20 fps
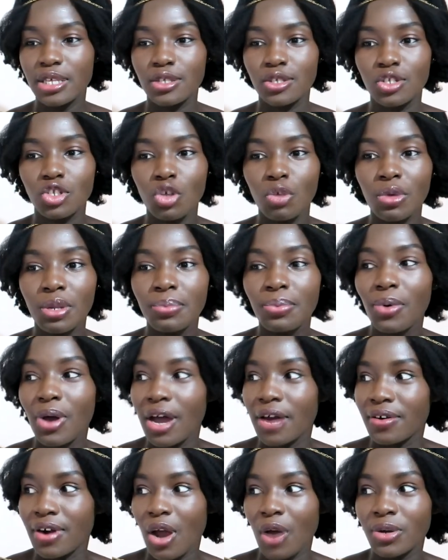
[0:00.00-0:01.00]
so many people
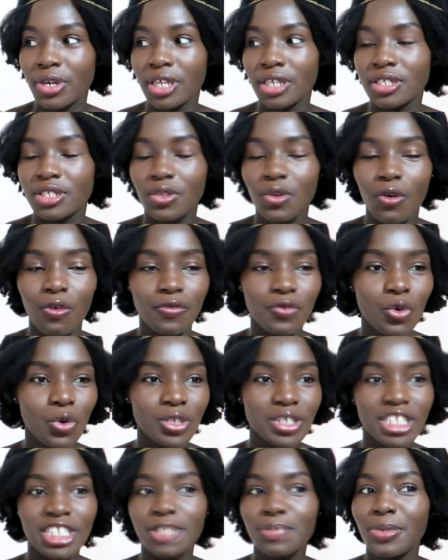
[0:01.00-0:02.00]
around, and so of
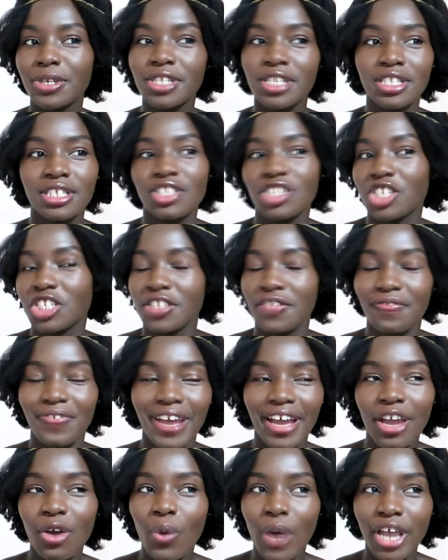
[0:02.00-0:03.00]
course the spaces
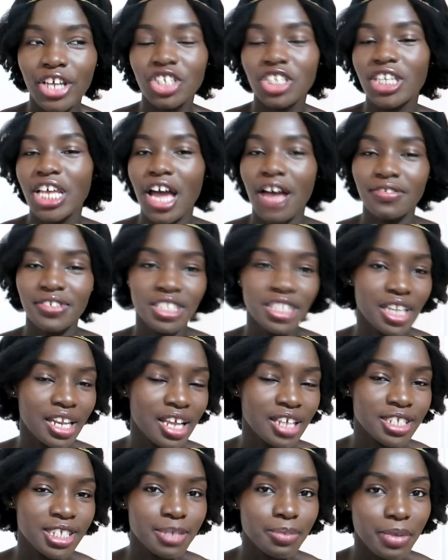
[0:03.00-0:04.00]
justify why she'd have such a
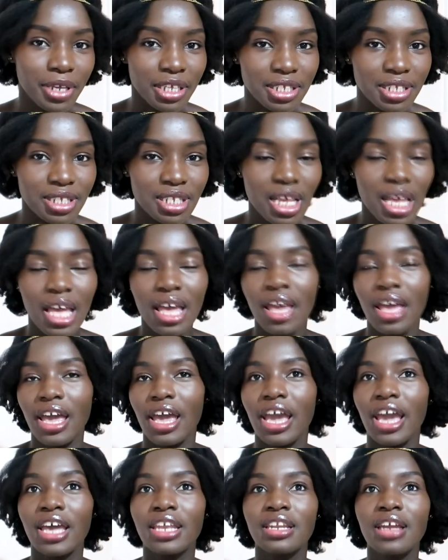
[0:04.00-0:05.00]
large space,
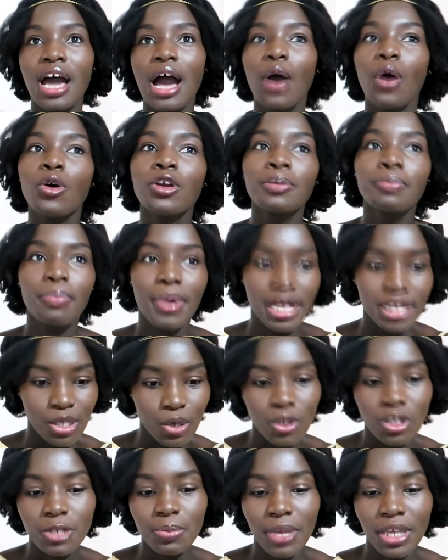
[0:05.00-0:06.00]
and her own
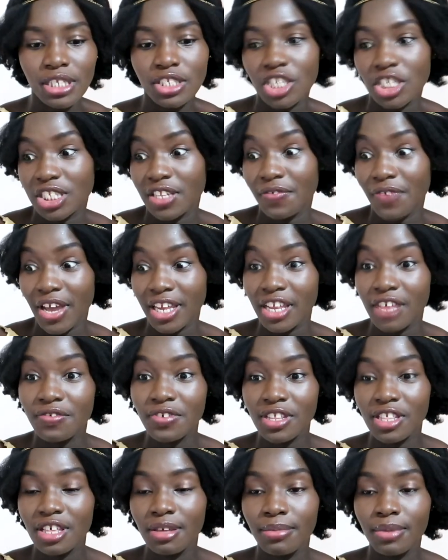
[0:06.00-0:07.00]
personal space justified
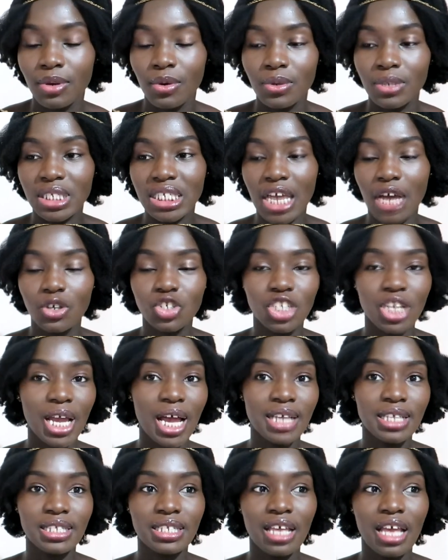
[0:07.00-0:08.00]
everything, because now she
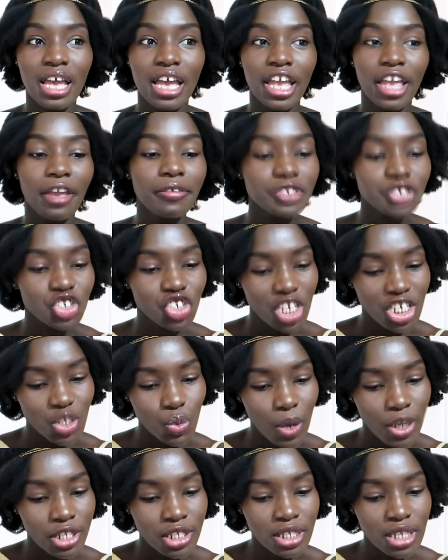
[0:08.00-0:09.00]
has, if she just
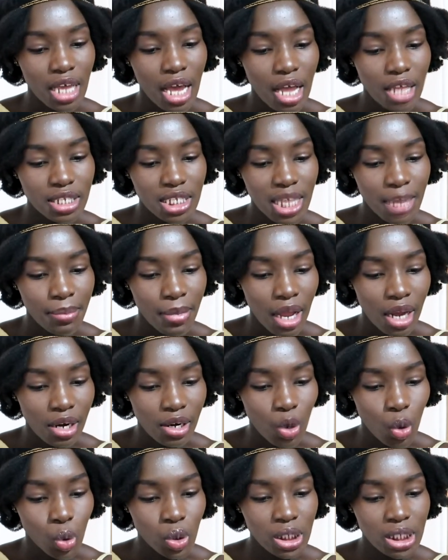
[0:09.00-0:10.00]
wants some
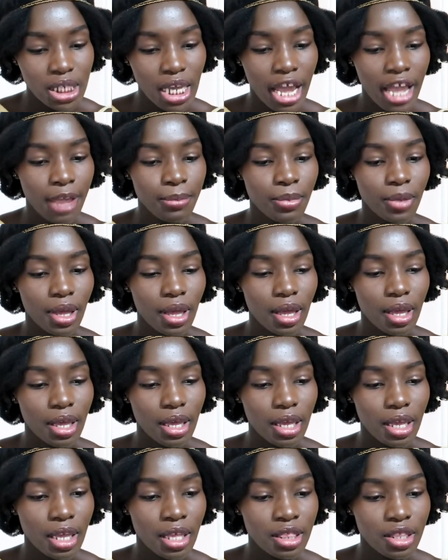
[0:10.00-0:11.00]
alone time
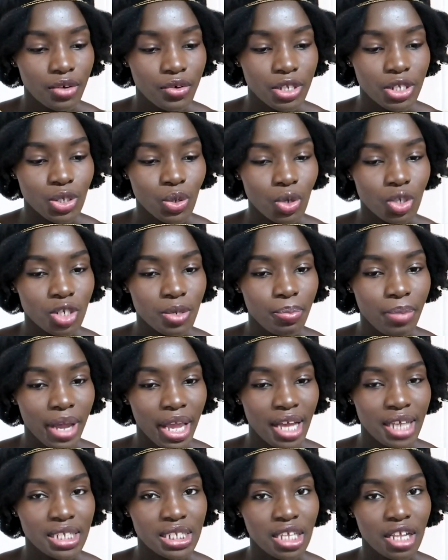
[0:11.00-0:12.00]
in the resort by
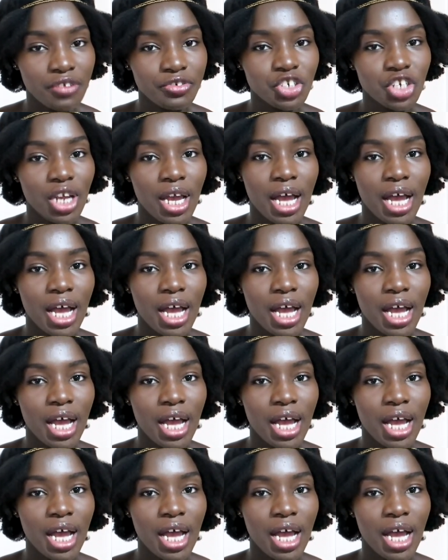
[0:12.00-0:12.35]
herself, she